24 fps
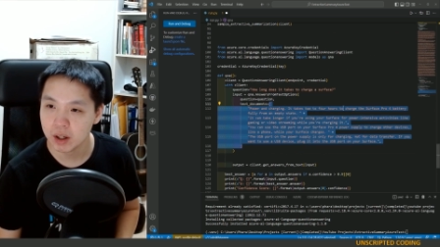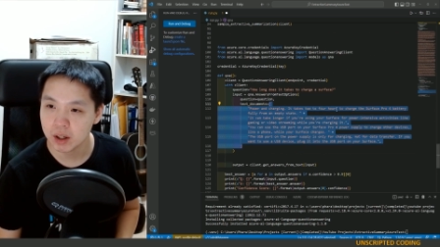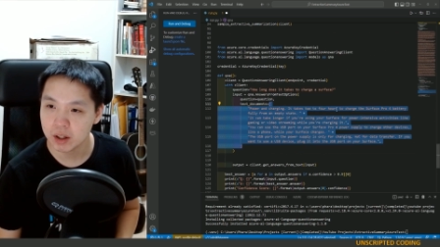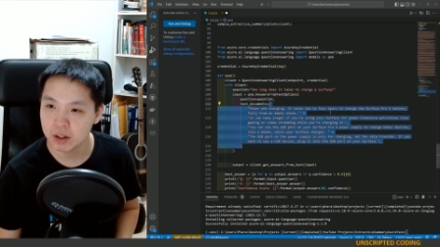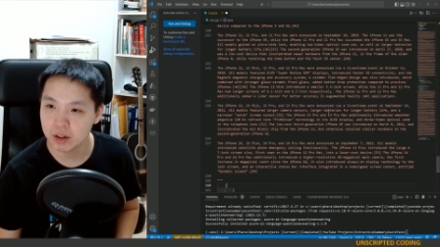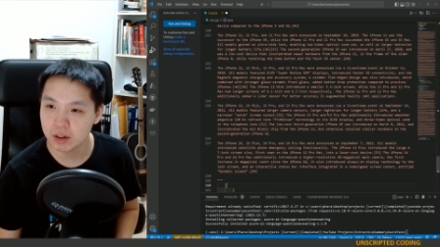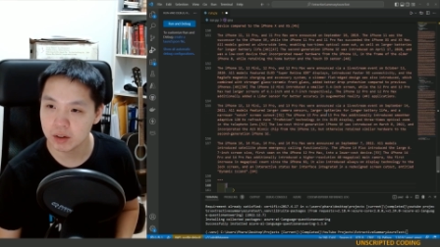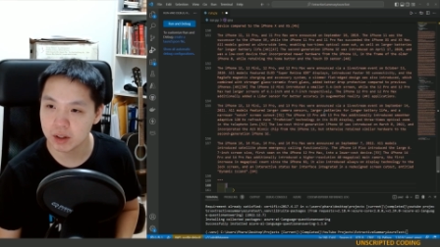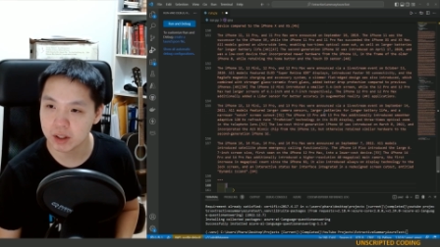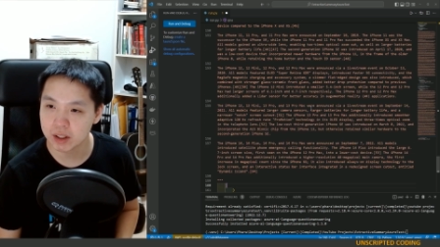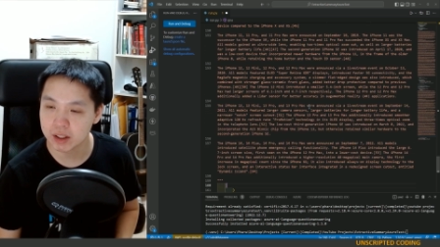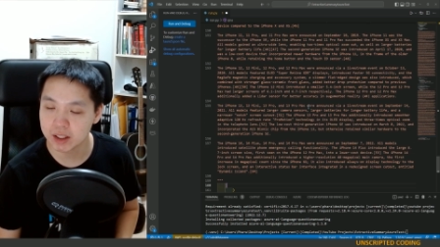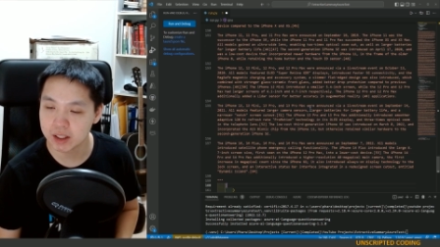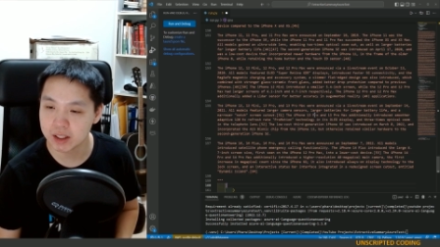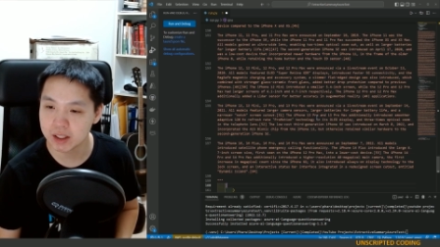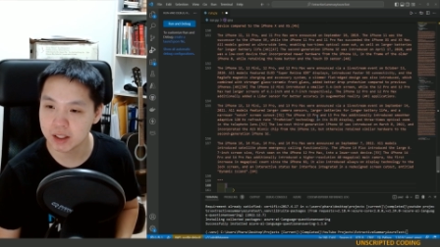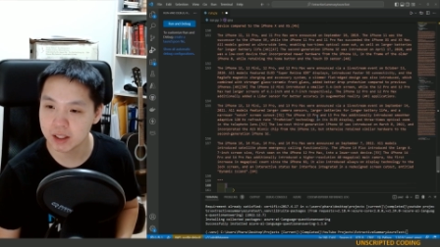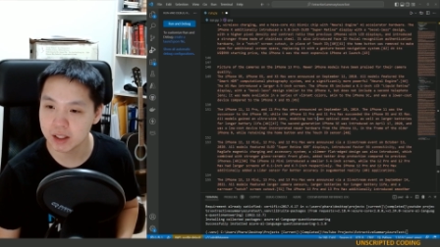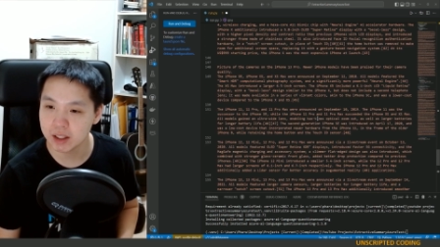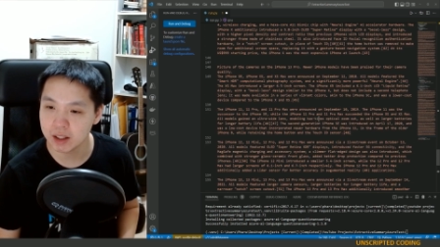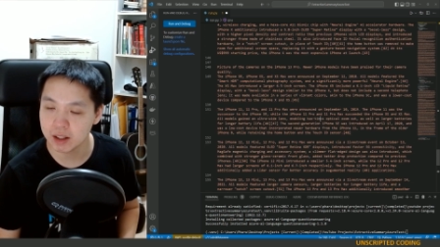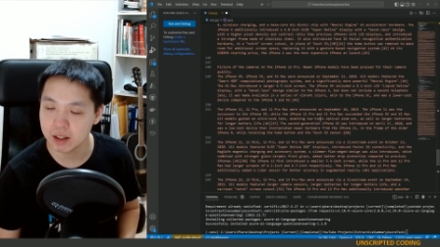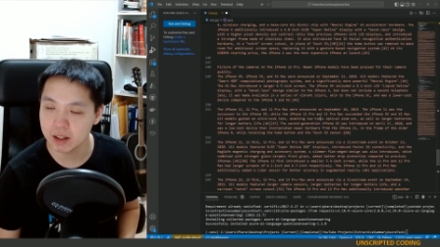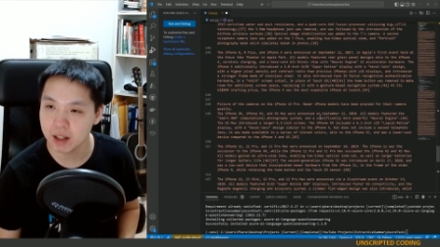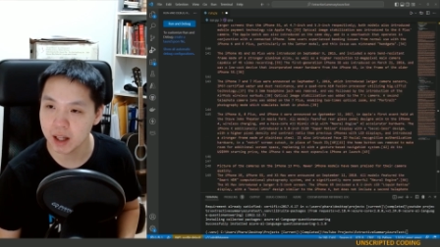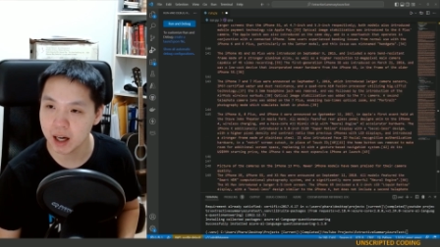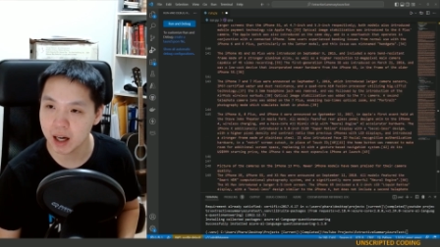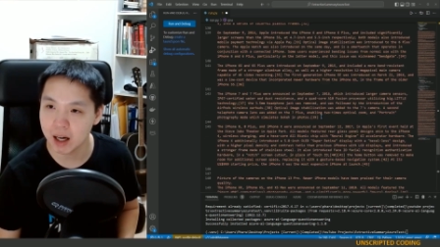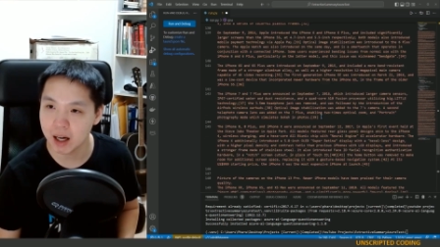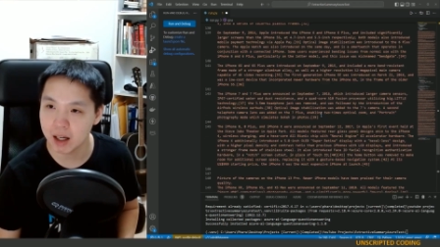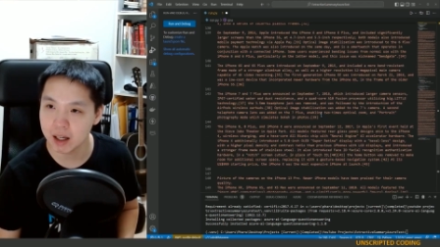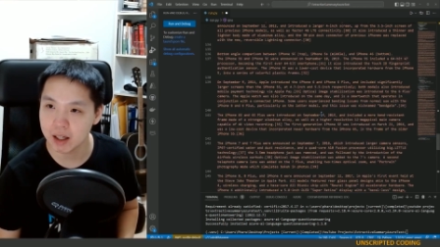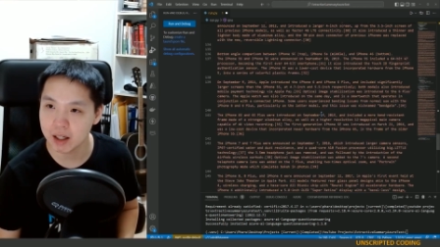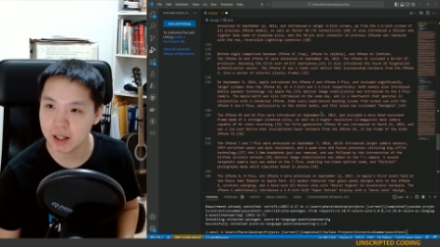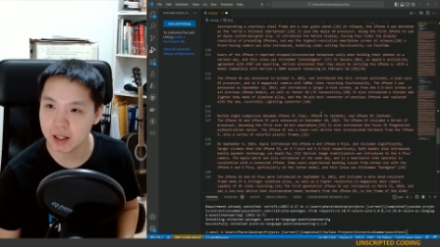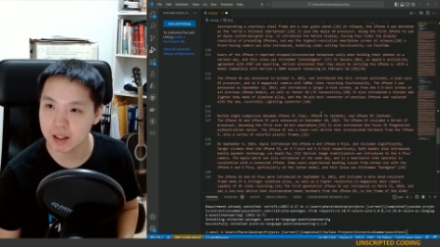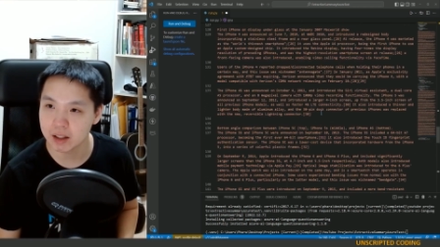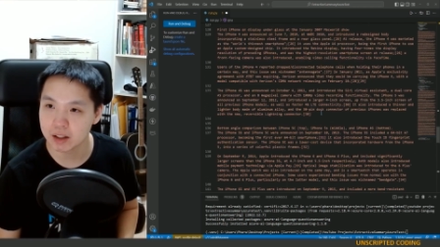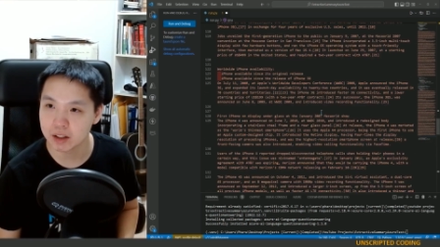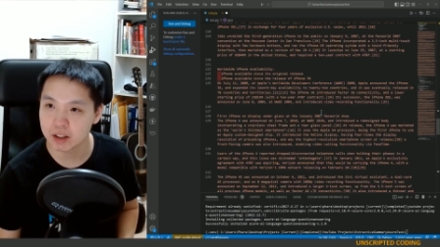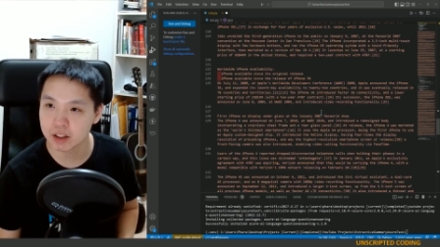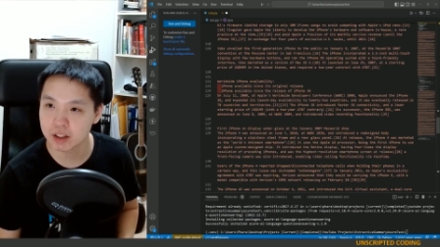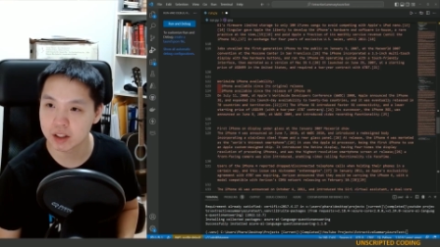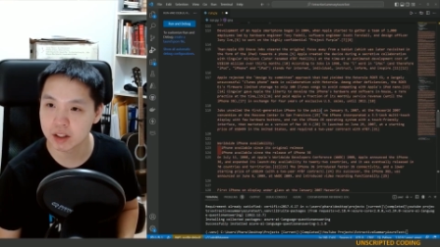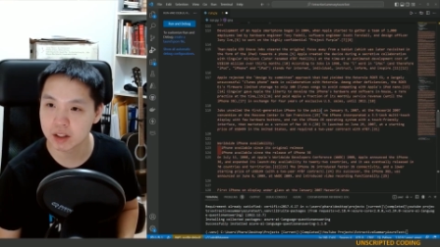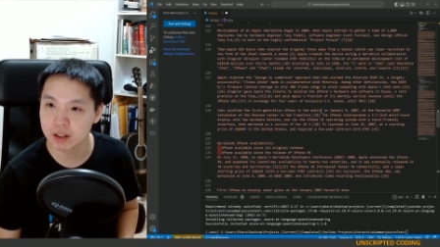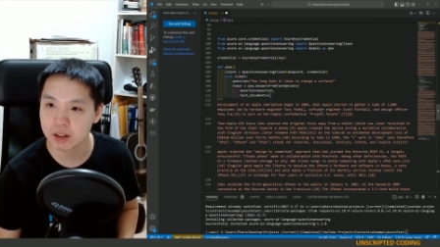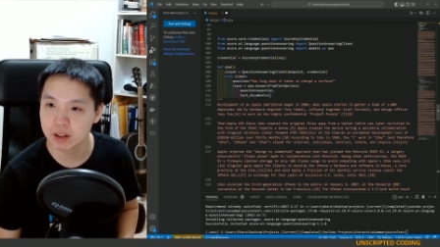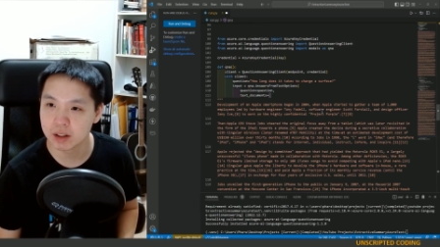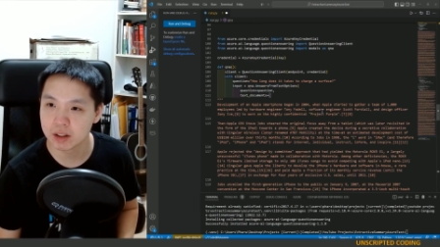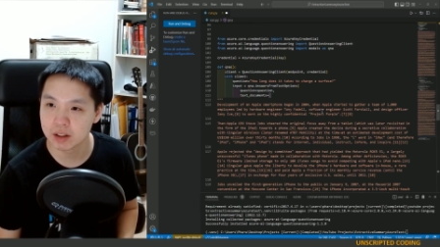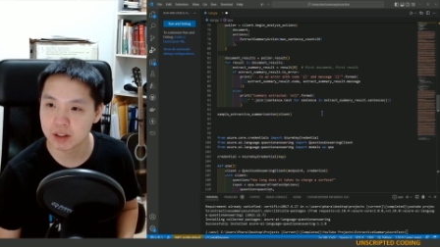you can see that it's